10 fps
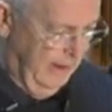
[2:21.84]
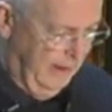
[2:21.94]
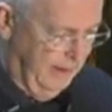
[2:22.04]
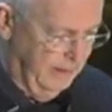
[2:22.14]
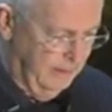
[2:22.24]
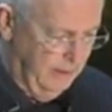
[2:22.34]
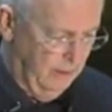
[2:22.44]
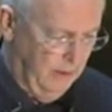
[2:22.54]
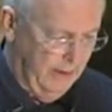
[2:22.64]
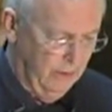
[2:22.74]
and you
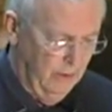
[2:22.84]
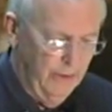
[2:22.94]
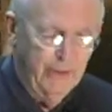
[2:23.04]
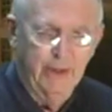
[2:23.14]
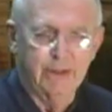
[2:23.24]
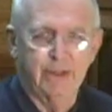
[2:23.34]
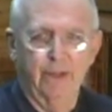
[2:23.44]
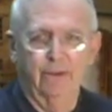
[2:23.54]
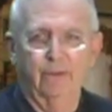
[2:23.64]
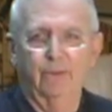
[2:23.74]
know, like all things
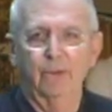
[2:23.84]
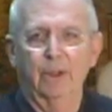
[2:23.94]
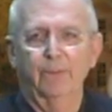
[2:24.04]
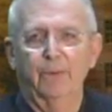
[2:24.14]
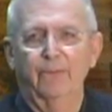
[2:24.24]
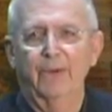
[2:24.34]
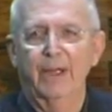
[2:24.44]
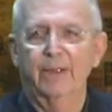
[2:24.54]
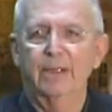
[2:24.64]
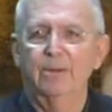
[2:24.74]
that are
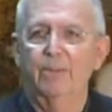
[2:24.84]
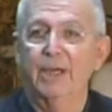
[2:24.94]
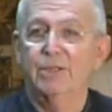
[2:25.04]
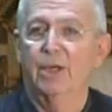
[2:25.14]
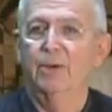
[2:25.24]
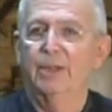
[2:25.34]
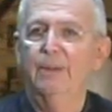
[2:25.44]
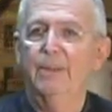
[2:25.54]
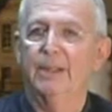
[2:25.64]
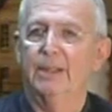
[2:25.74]
profound, he, by
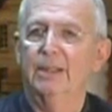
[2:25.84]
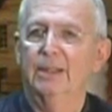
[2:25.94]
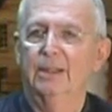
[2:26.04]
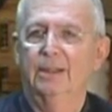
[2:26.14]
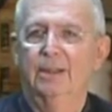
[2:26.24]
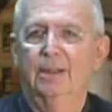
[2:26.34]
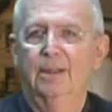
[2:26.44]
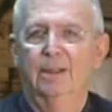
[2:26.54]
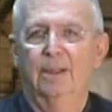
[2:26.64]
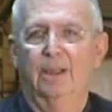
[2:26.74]
serendipity,
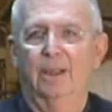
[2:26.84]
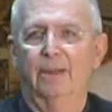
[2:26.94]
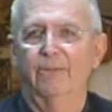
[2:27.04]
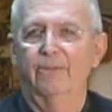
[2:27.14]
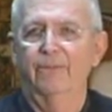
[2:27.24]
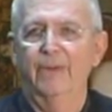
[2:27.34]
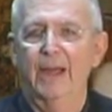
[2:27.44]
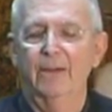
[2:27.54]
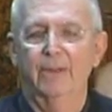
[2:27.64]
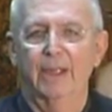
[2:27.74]

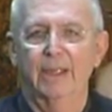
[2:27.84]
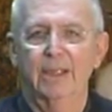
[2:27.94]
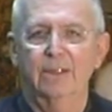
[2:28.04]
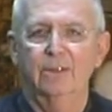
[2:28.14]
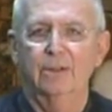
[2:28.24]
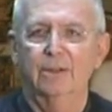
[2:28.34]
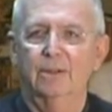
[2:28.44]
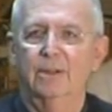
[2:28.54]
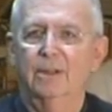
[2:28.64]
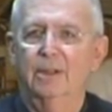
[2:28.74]
found that he could
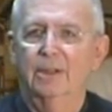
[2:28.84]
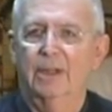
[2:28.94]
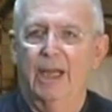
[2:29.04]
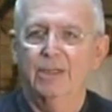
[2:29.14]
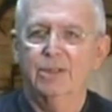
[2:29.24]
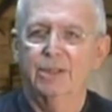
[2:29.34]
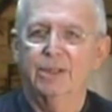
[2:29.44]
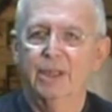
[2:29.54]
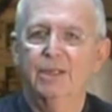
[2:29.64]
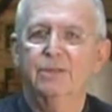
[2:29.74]
actually
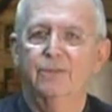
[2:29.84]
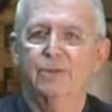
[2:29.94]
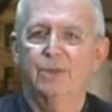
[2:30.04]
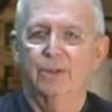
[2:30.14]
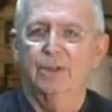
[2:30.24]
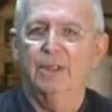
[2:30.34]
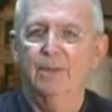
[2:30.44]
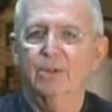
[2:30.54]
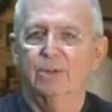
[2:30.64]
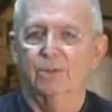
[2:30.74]
test for certain
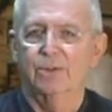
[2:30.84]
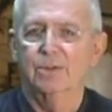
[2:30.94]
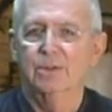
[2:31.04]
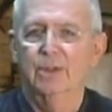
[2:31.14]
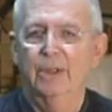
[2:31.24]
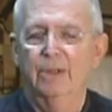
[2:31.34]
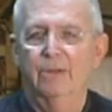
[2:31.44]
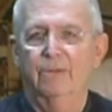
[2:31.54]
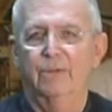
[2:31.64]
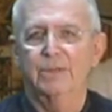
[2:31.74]
chemicals.
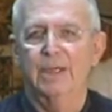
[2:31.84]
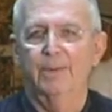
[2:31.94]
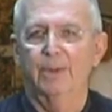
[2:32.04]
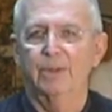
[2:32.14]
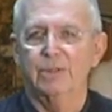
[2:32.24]
For example,